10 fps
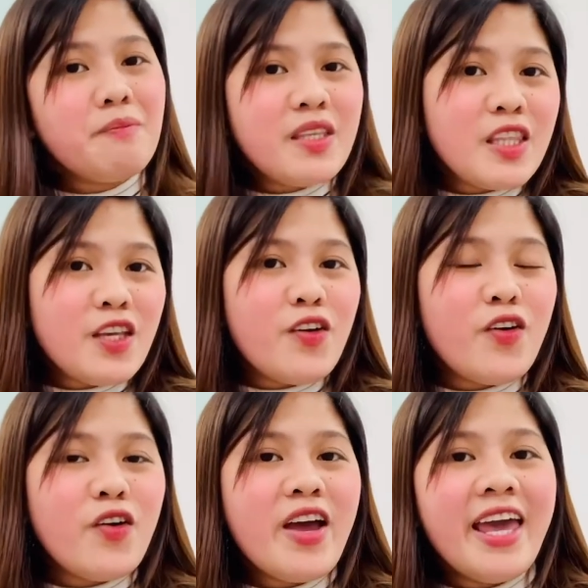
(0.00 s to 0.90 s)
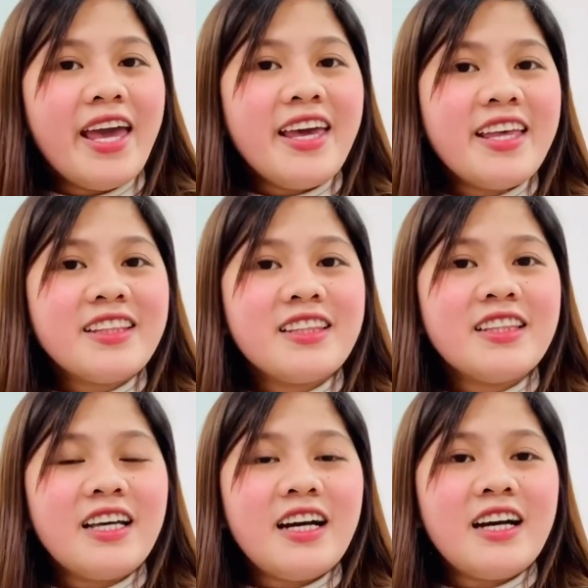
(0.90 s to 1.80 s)
video and
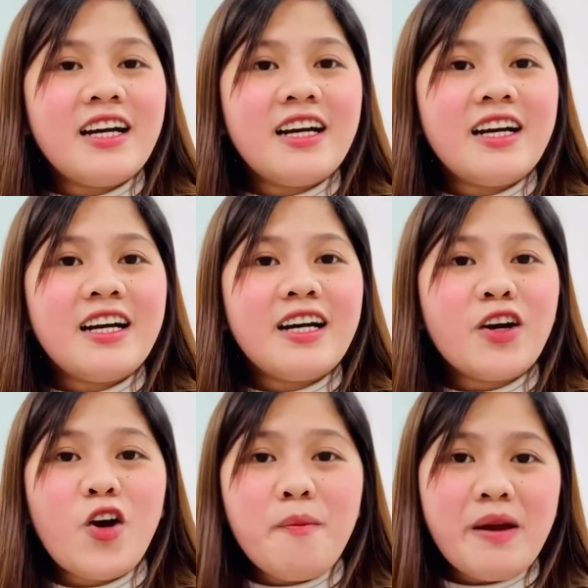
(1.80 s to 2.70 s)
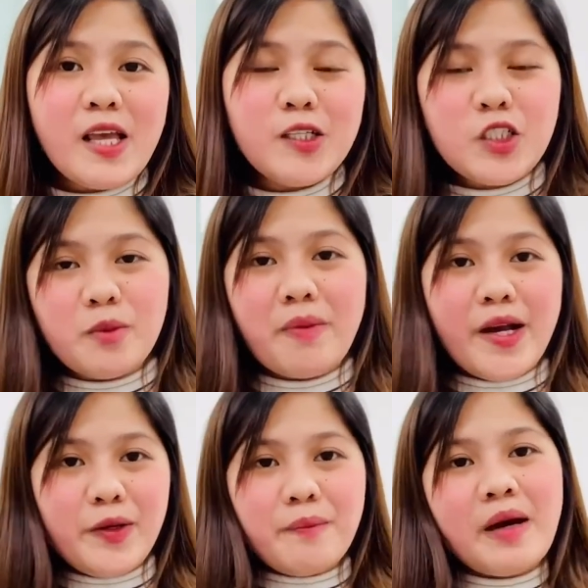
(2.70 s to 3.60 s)
coverage
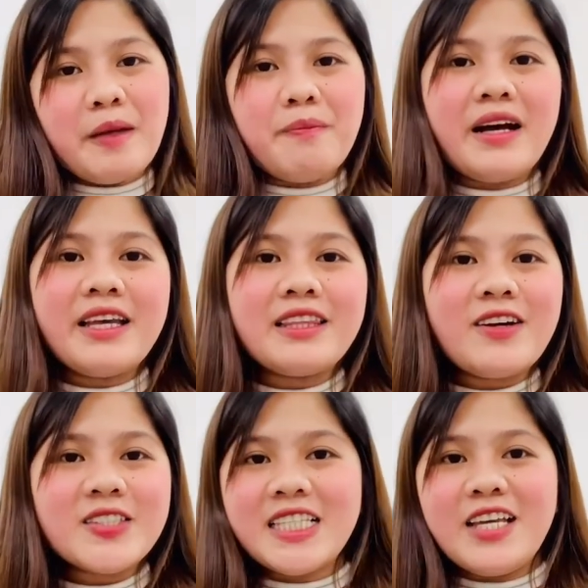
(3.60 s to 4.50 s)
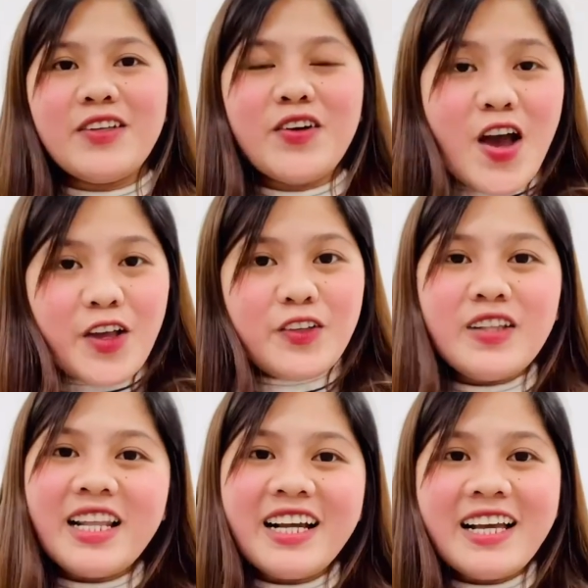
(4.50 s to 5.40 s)
pa yung maipakita ko sa inyo.
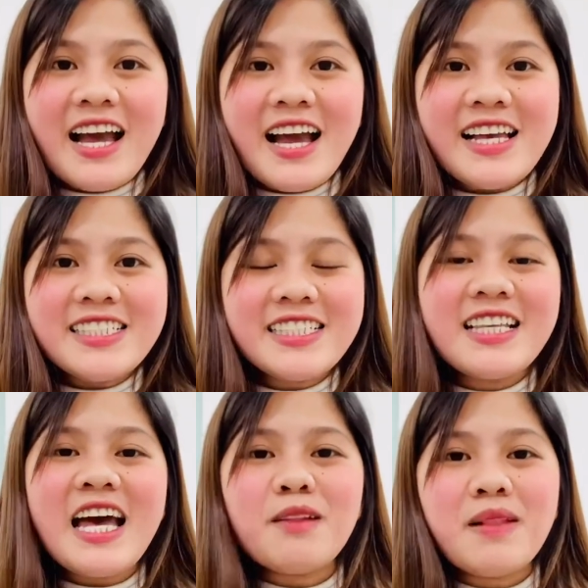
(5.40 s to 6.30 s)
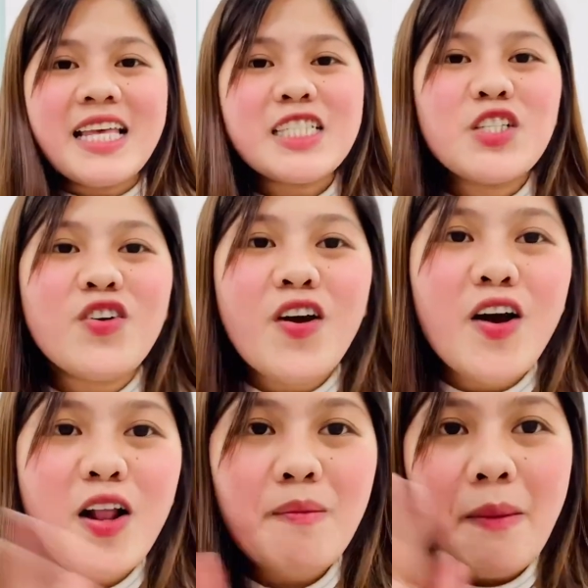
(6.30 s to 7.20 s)
Yun lang, guys. God bless you
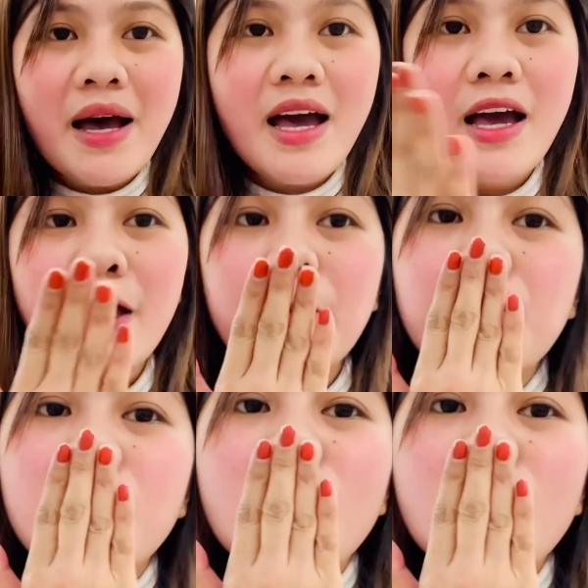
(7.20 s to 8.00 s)
all. Bye-bye!